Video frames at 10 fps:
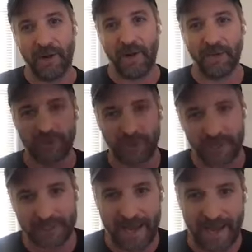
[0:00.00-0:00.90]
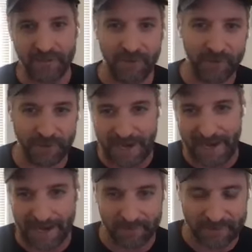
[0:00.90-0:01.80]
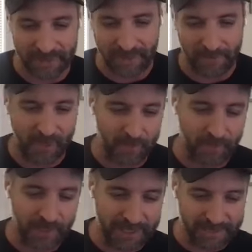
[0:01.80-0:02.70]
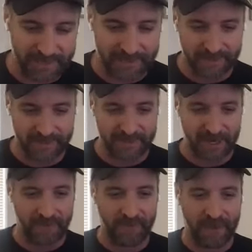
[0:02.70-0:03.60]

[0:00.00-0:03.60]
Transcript: All the tricks have different names, and the places and stuff.